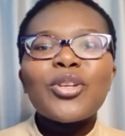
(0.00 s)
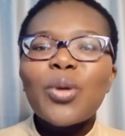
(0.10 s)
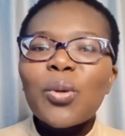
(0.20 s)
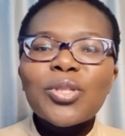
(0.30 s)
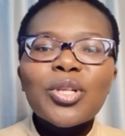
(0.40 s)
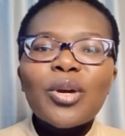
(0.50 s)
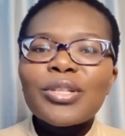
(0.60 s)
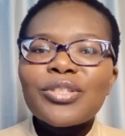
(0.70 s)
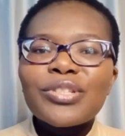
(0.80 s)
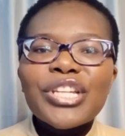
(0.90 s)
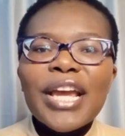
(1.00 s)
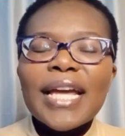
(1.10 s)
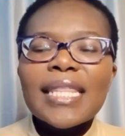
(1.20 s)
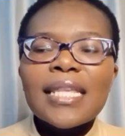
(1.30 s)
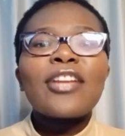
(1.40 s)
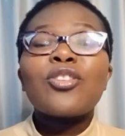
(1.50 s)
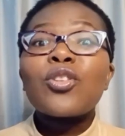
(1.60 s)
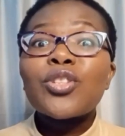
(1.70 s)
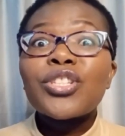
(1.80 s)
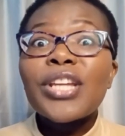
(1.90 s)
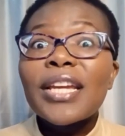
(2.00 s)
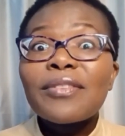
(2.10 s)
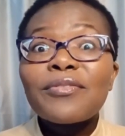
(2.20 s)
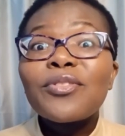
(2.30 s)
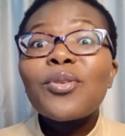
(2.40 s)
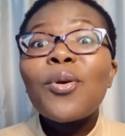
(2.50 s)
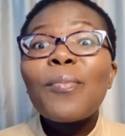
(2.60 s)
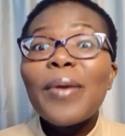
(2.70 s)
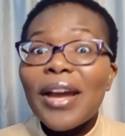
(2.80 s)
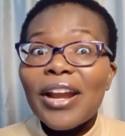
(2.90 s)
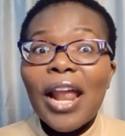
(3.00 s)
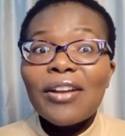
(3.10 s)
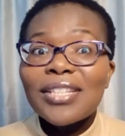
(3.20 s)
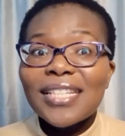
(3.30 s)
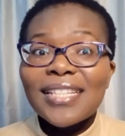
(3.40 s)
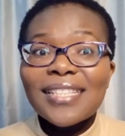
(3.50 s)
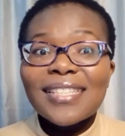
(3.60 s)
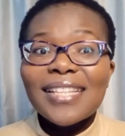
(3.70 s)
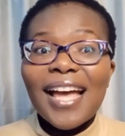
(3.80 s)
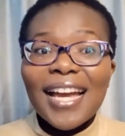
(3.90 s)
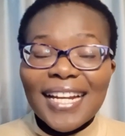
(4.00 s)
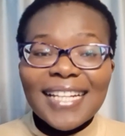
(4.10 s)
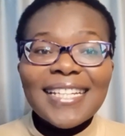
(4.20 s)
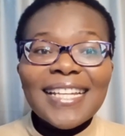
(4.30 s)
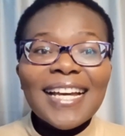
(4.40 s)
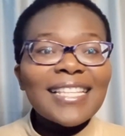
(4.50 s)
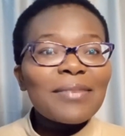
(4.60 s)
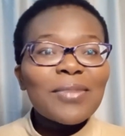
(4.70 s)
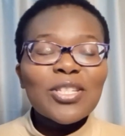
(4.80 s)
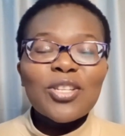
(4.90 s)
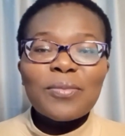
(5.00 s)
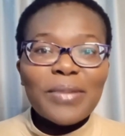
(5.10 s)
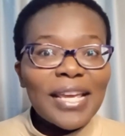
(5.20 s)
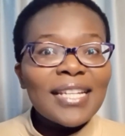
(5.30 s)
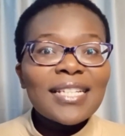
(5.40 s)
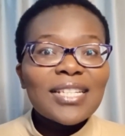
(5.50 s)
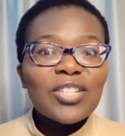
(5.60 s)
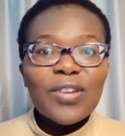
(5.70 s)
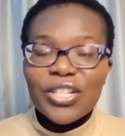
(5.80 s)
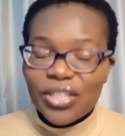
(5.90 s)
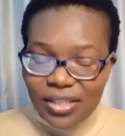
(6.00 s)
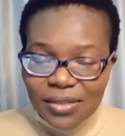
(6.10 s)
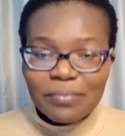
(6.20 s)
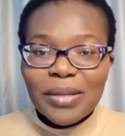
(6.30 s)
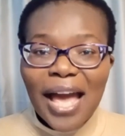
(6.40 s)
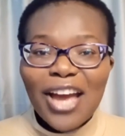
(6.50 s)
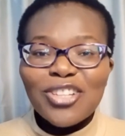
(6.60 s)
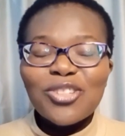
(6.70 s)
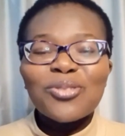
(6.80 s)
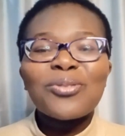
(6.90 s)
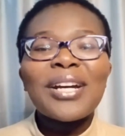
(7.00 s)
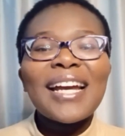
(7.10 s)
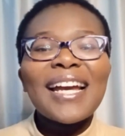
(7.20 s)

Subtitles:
You're also going to check if your background is clear. There must not be any distractions behind you.